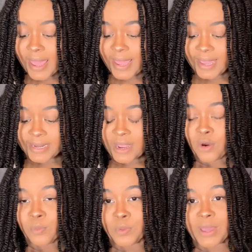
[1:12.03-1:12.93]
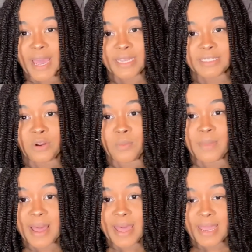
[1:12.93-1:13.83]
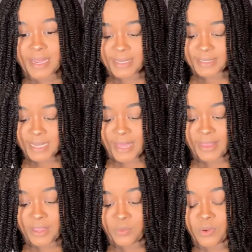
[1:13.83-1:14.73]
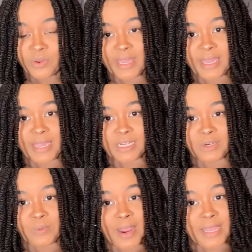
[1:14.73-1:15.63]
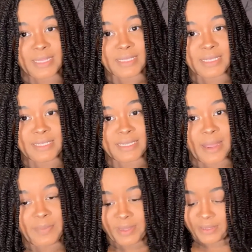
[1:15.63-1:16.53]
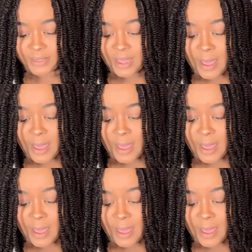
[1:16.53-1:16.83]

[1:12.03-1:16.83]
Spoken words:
and I hope you guys don't mind, and then we'll get right into this topic.